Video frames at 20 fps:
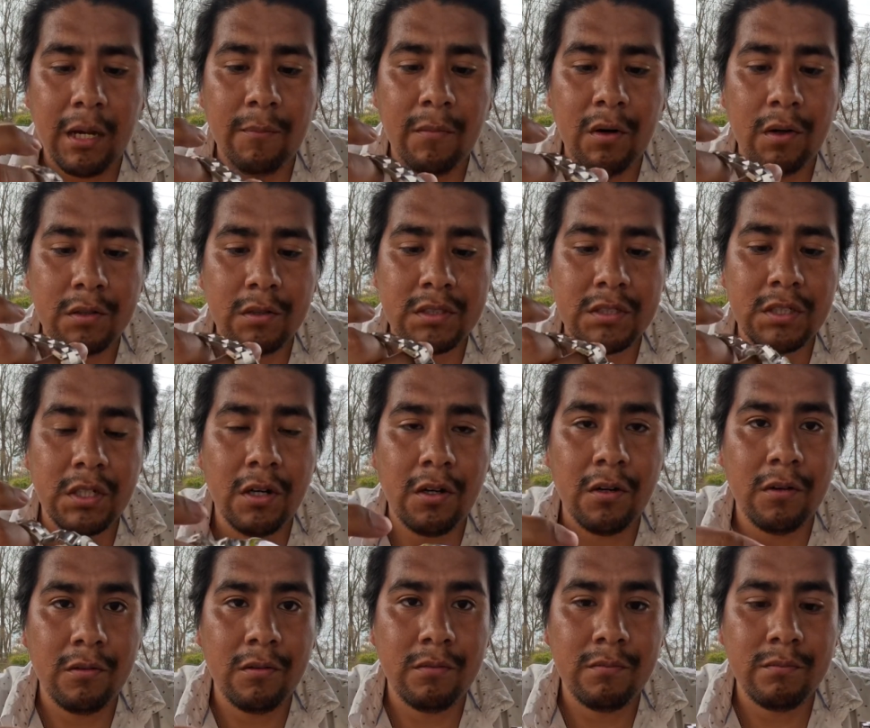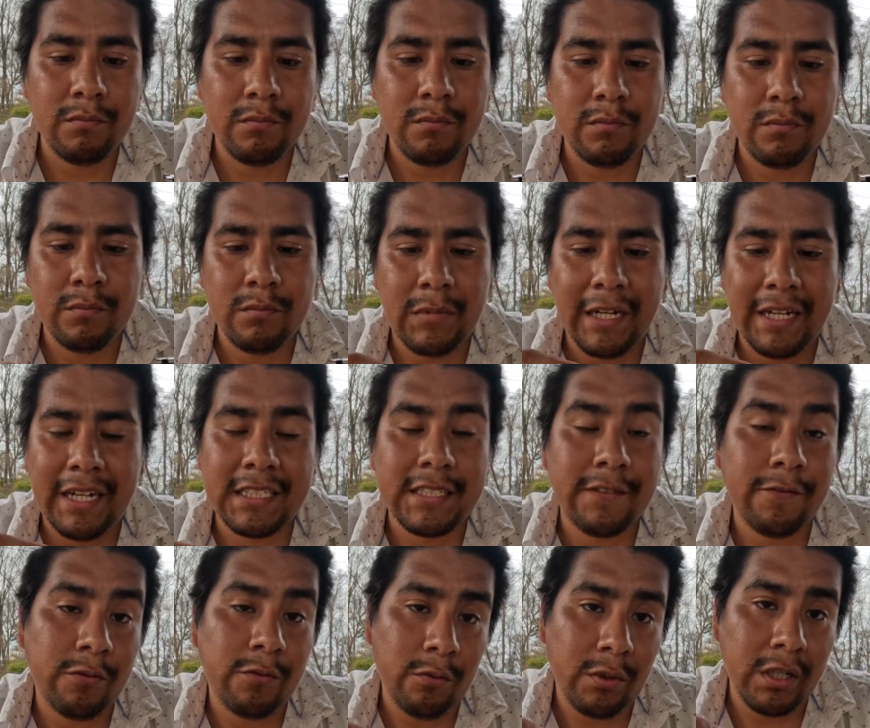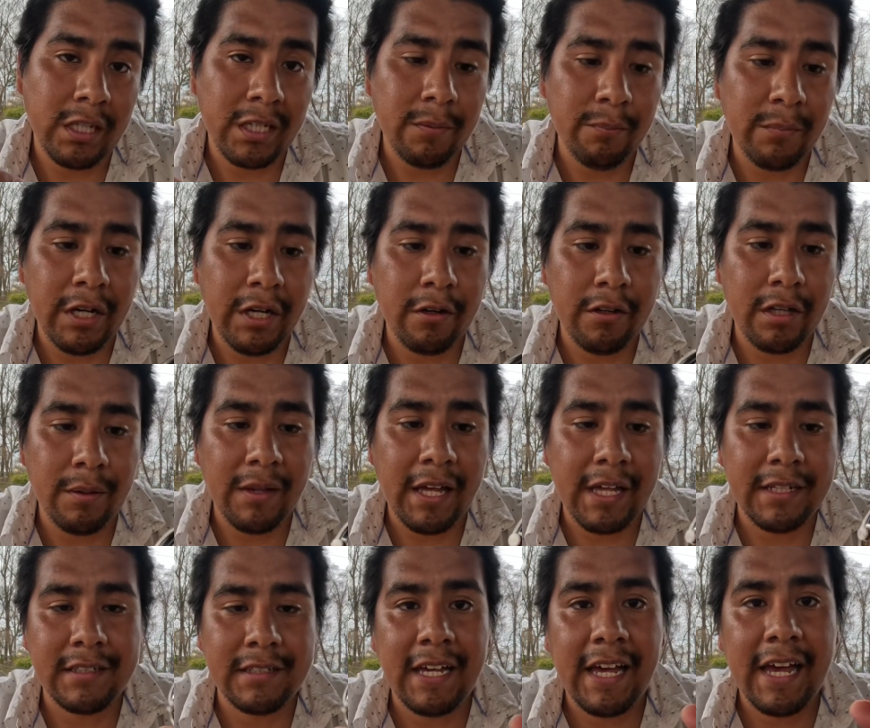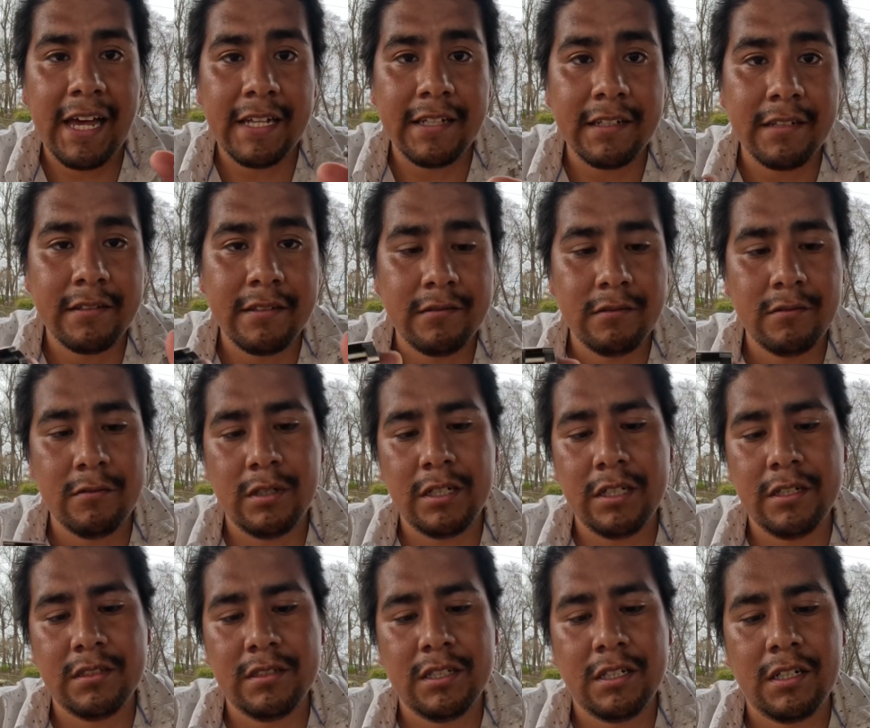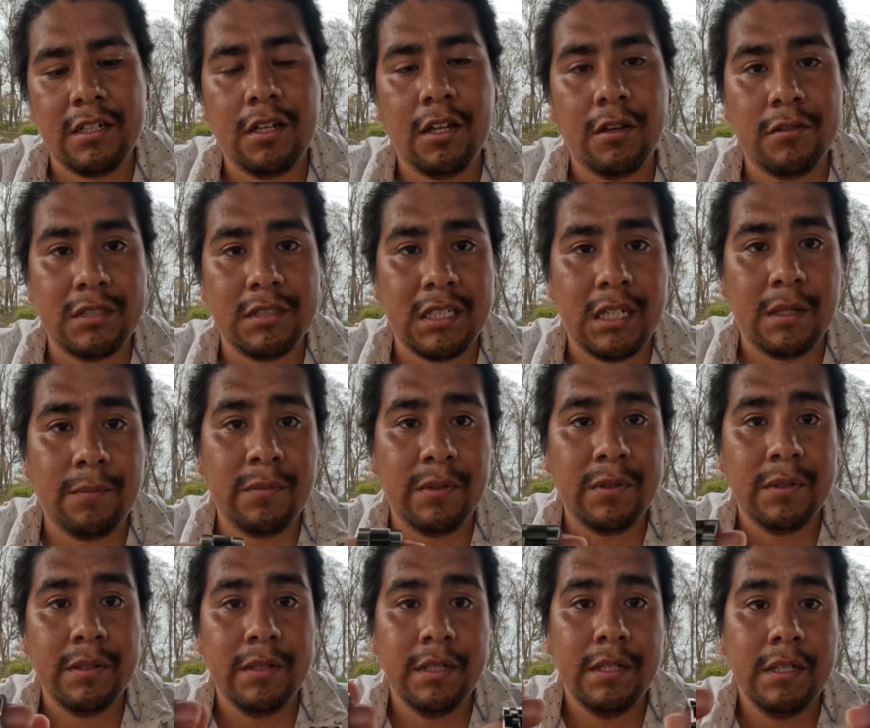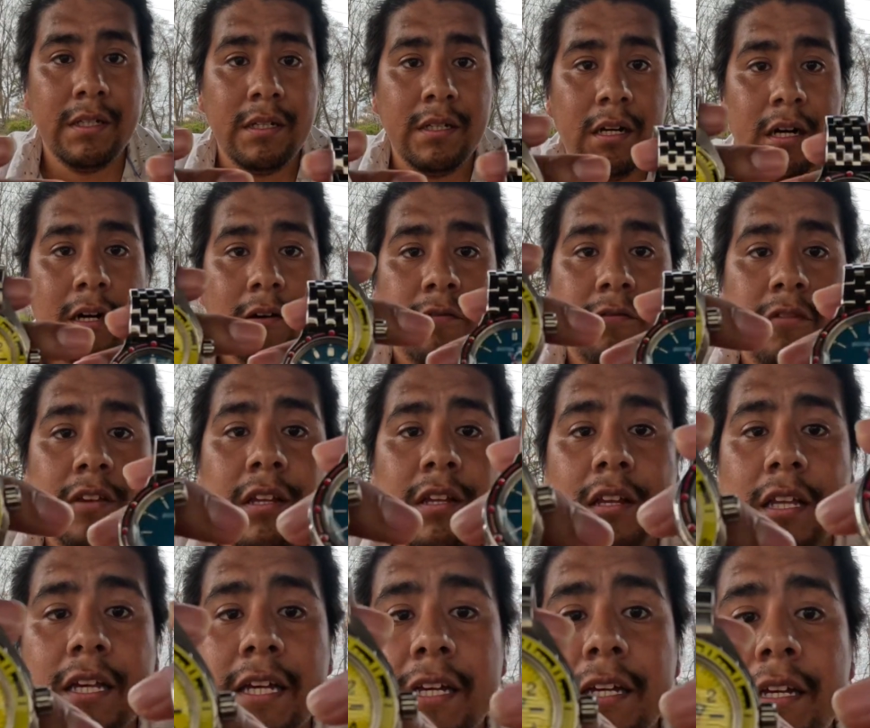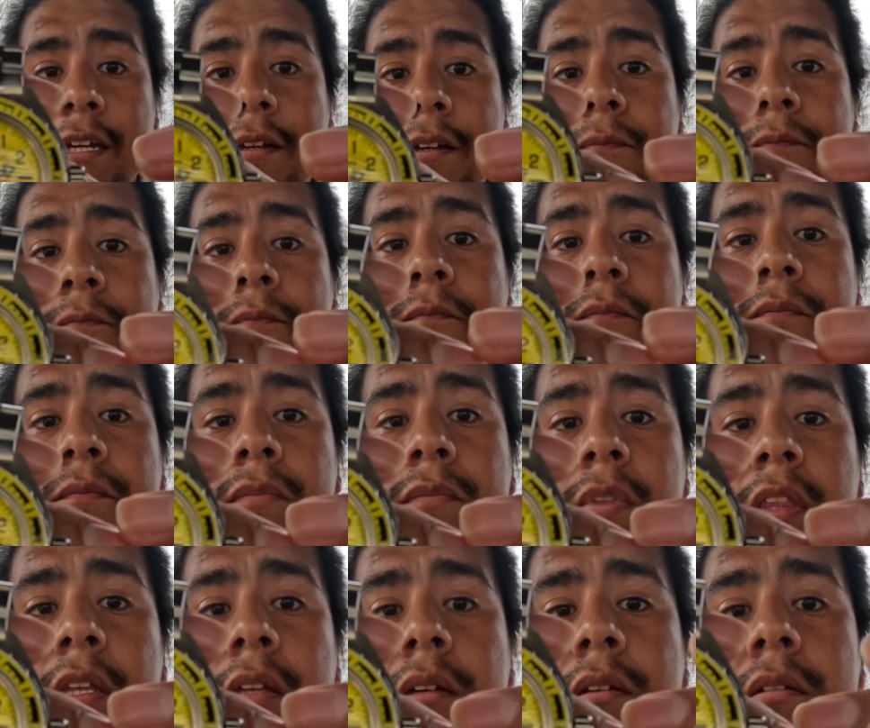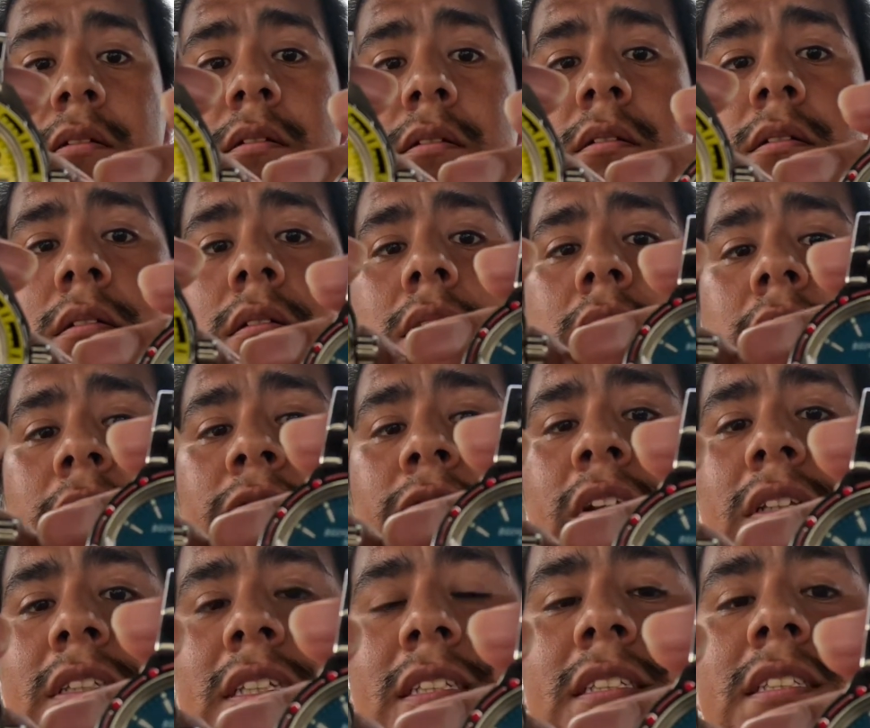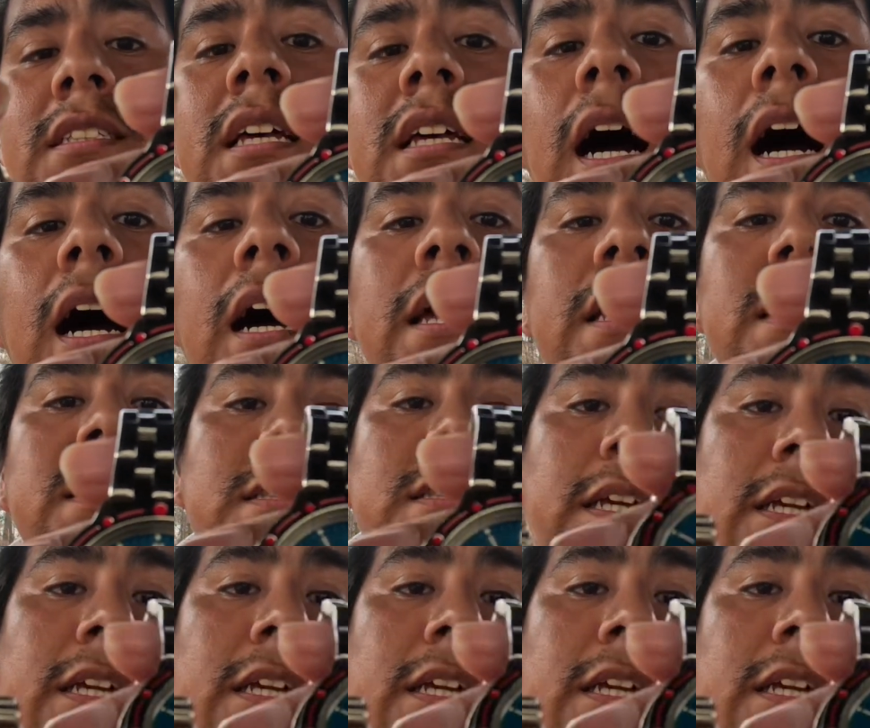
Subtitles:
Also, I guess if we want to compare them head to head, here's the close-up of the like difference in size